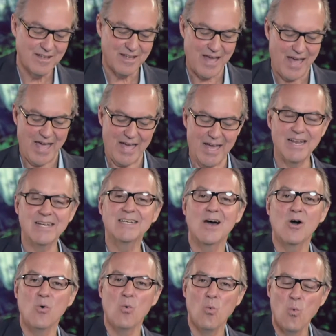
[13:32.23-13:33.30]
and
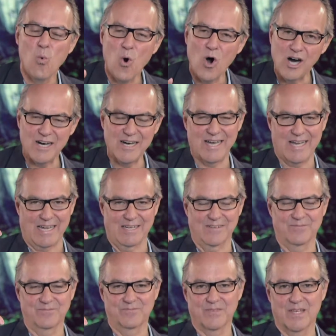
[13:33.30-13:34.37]
wine.
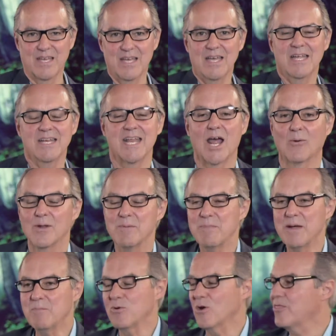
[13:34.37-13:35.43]
Now
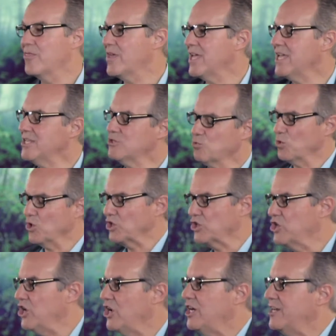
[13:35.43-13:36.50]
remember, these were
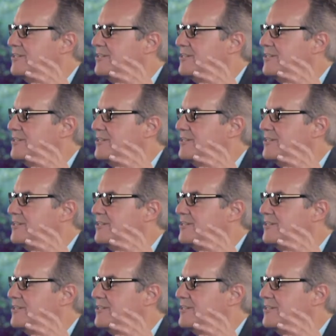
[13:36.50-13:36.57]
good